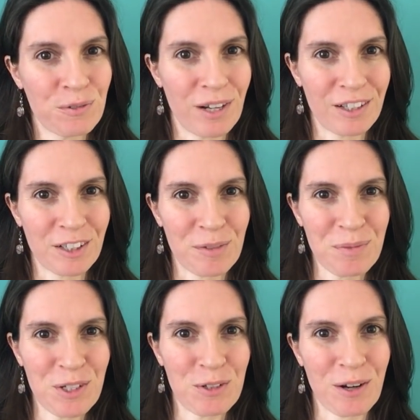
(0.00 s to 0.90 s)

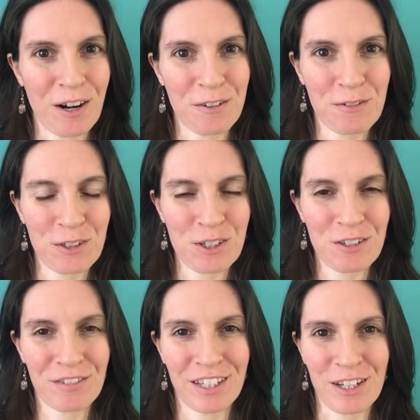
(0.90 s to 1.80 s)
Welcome to our
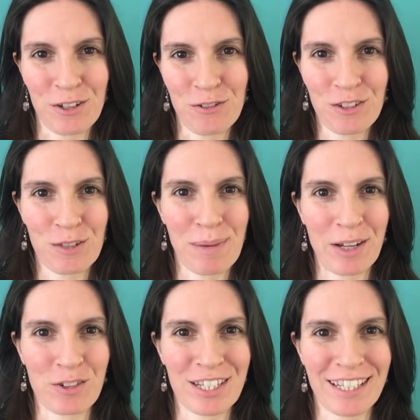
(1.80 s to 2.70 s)
first video for the
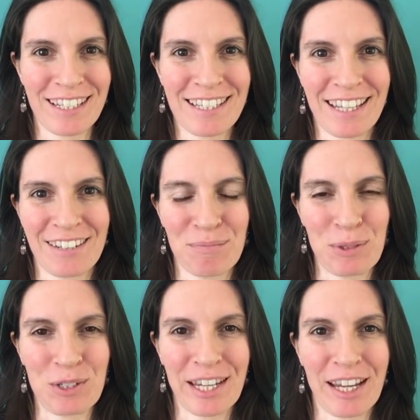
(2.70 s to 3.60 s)
Boundaries and Consent
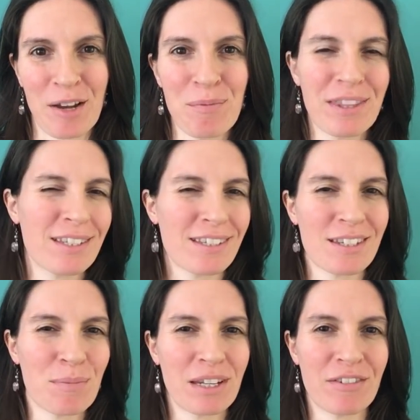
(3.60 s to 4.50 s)
Bootcamp. This
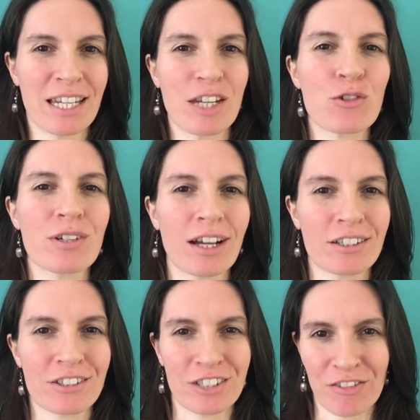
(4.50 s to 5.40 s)
is a bit of an
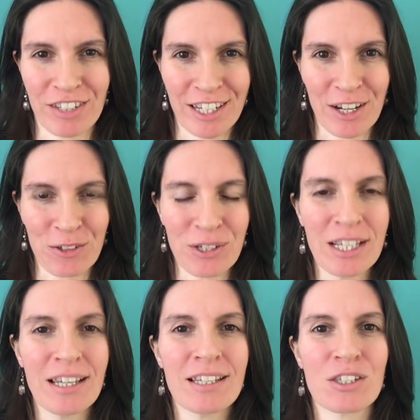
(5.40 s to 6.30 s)
introductory video.
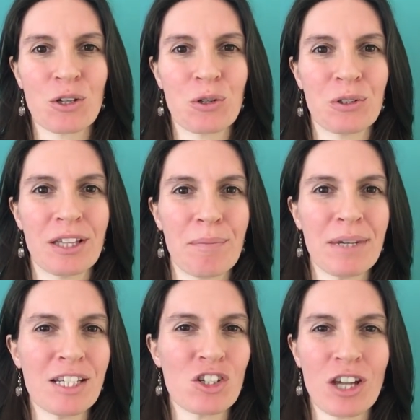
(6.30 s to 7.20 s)
So let
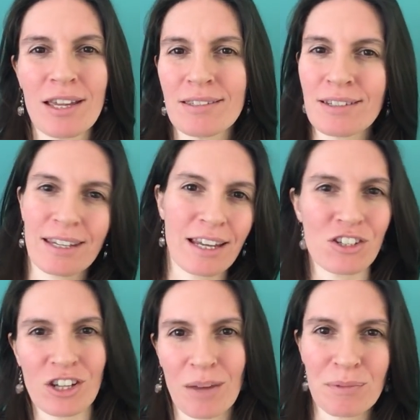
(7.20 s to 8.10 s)
me just
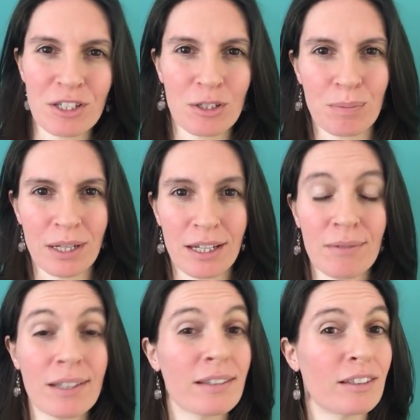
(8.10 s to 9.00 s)
get you up to
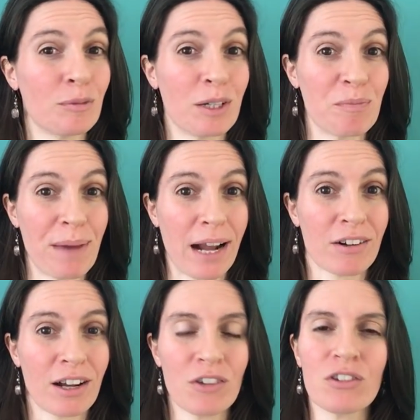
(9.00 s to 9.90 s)
speed with a little bit of
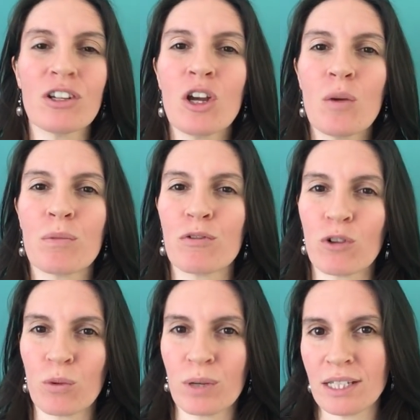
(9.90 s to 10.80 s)
background
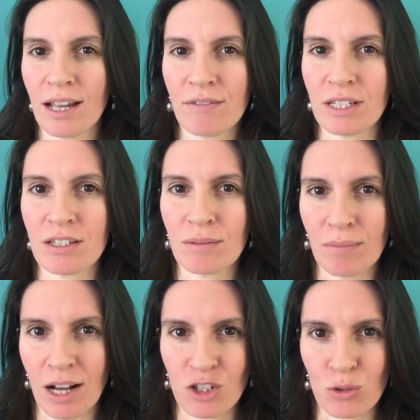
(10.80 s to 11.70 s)
before we dive into
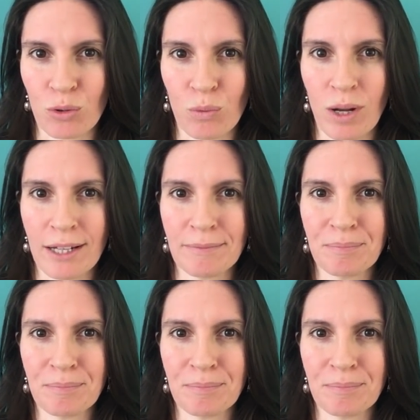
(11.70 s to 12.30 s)
Module 1.